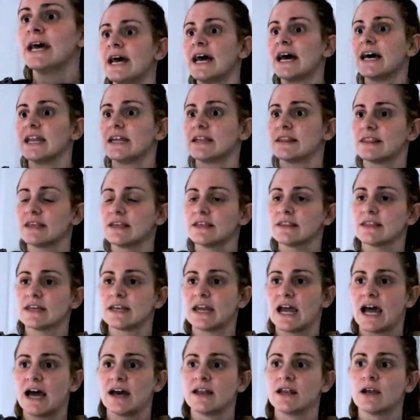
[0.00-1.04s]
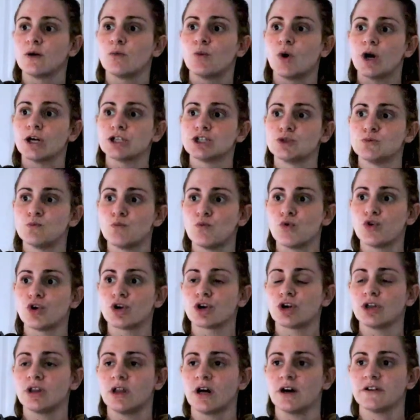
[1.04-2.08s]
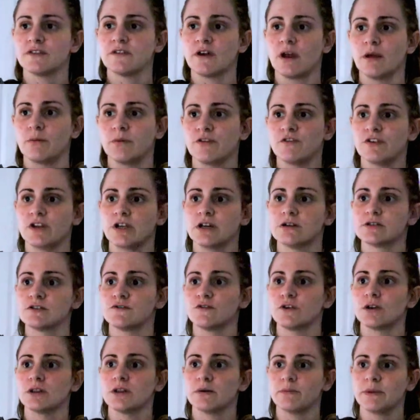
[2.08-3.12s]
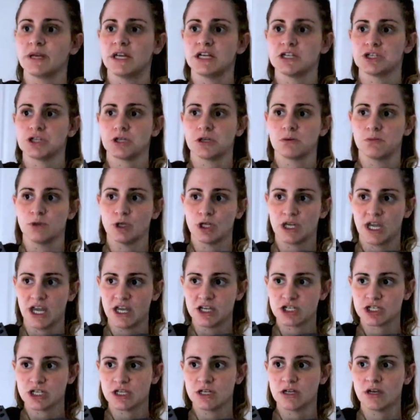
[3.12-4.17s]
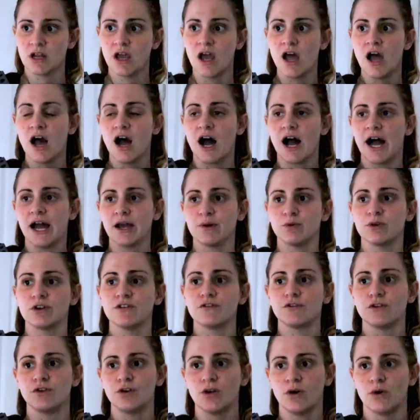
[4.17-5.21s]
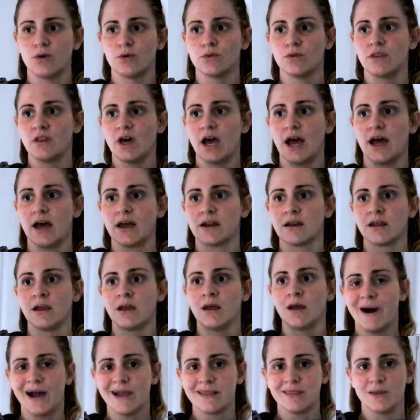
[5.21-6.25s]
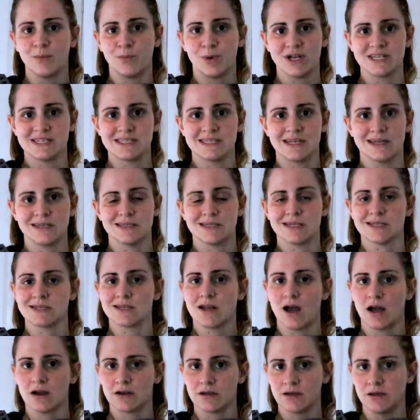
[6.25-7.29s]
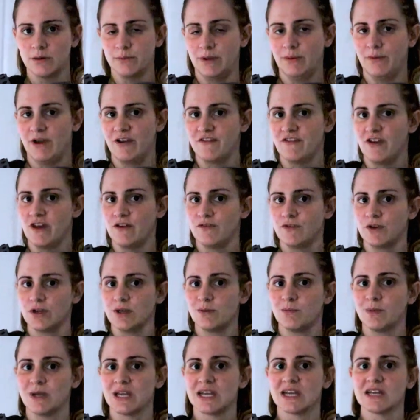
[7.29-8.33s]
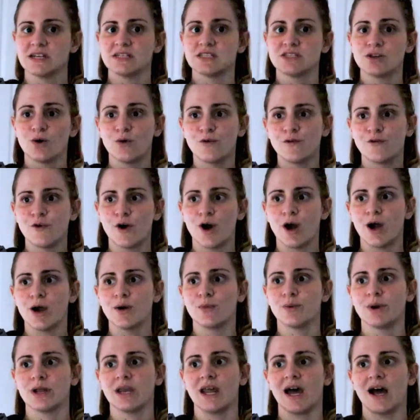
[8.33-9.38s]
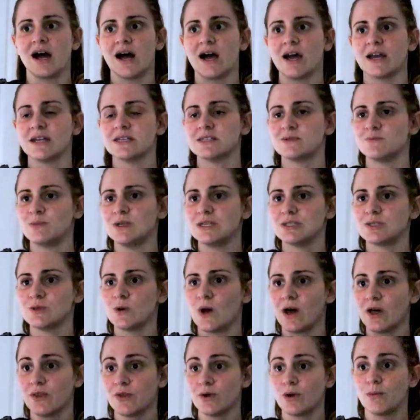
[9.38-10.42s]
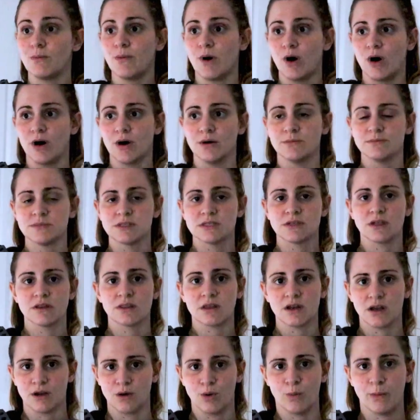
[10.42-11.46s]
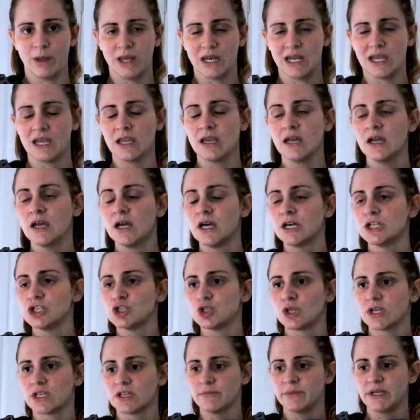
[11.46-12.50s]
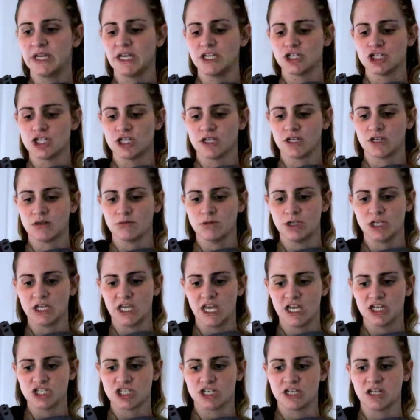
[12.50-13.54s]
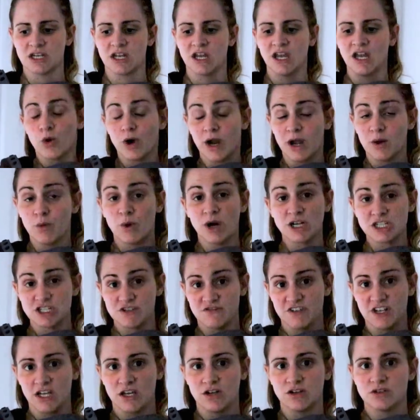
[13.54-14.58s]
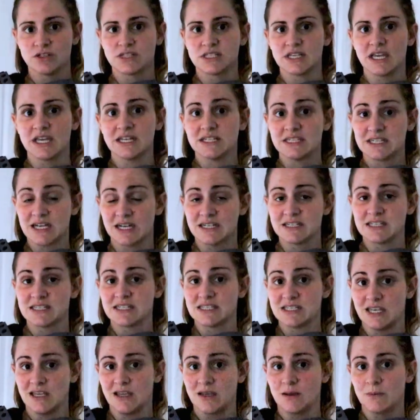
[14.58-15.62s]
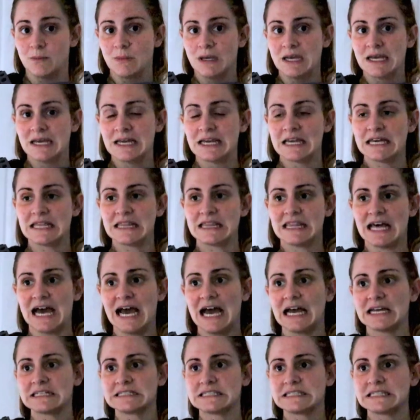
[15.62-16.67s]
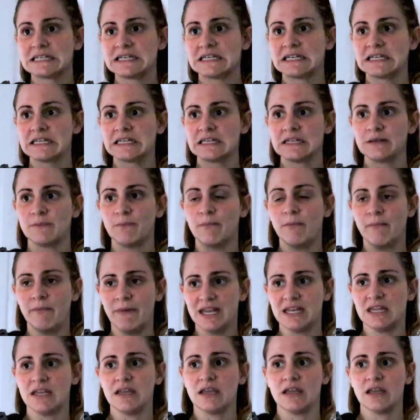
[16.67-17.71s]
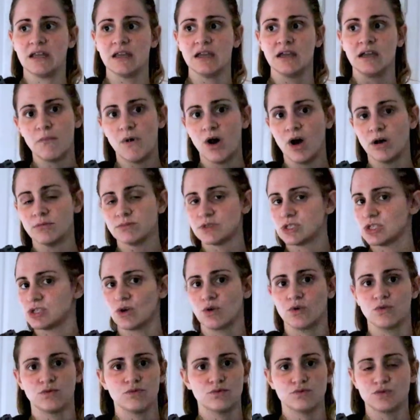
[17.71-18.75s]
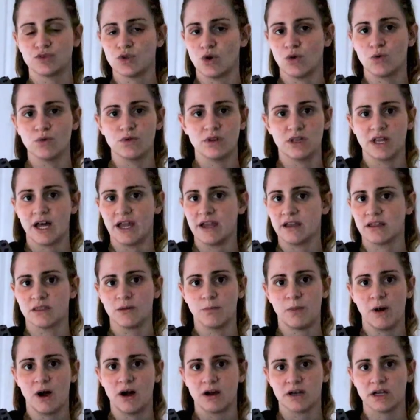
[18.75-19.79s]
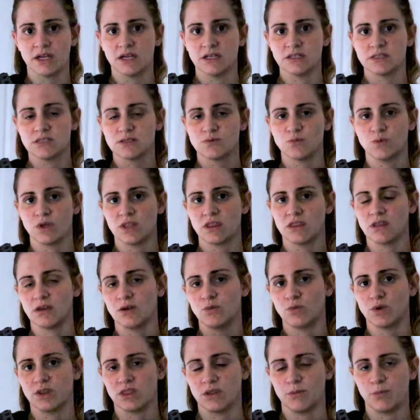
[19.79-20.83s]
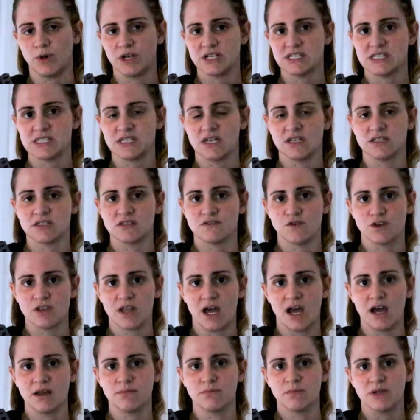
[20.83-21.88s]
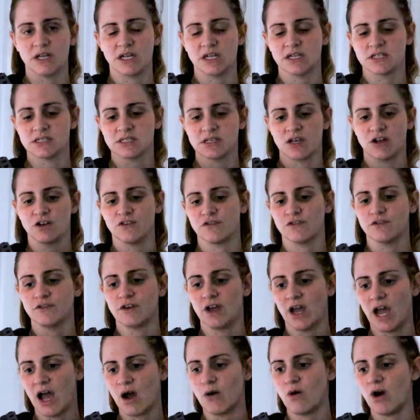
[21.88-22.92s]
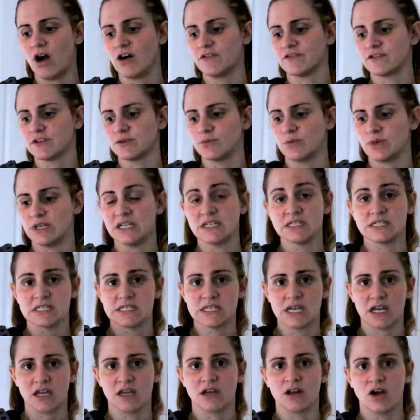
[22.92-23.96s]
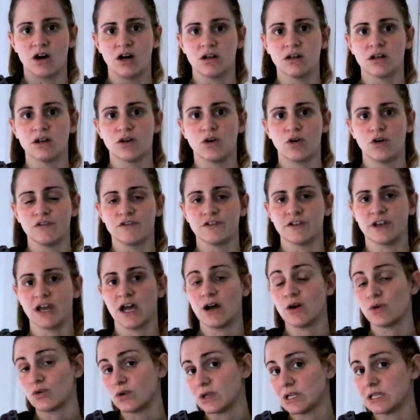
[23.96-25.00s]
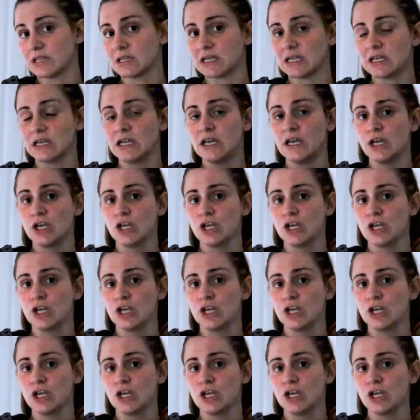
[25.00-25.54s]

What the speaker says: And I think that had I watched more cloth diaper videos for elimination communication, I would have known that buying the press duds is not going to be my favorite. Because so far, when I speak to other moms, not that I know many, doing elimination communication, or I watch videos, it does seem that many moms don't like the pockets with the press duds for that, because of how often we need to take it on and off and how quickly